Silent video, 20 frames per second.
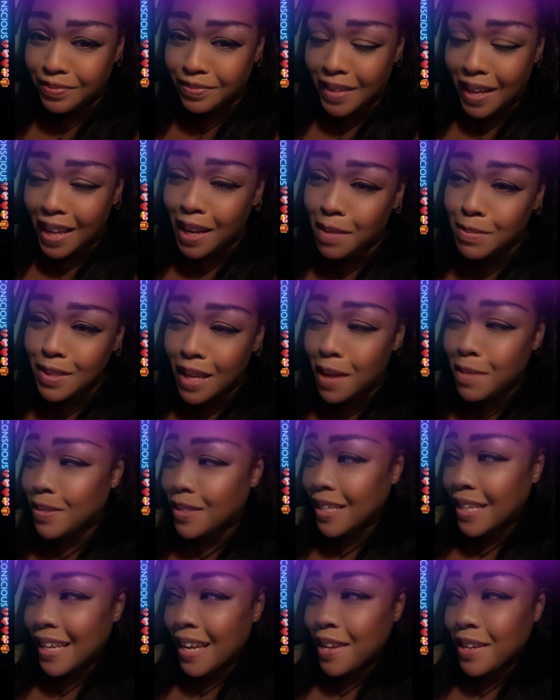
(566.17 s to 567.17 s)
And I'm
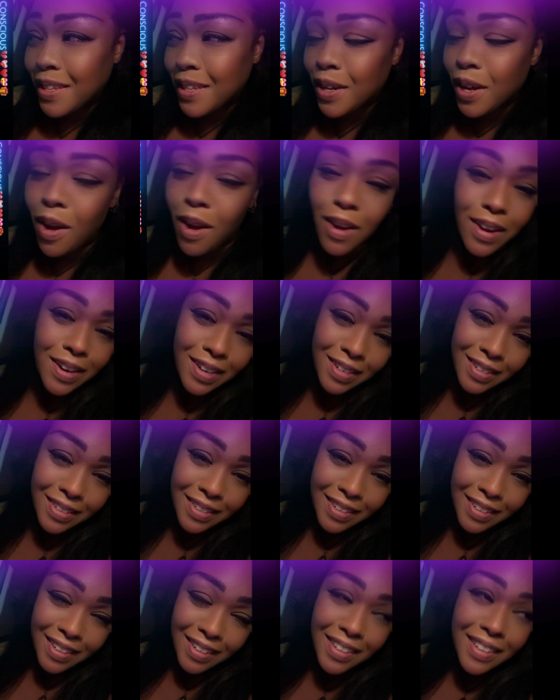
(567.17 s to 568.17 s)
sitting out in the car
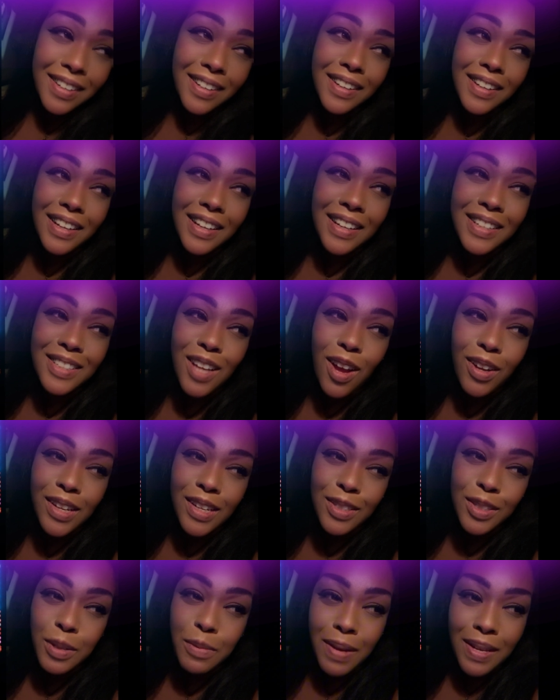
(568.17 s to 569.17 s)

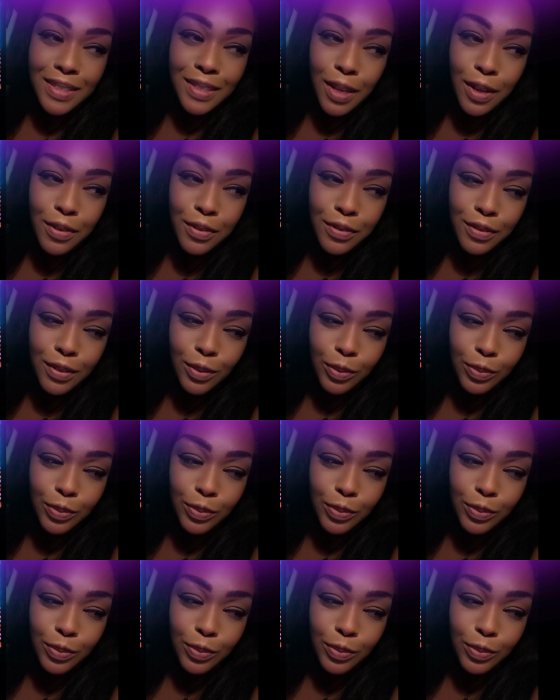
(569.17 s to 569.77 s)
talking to myself.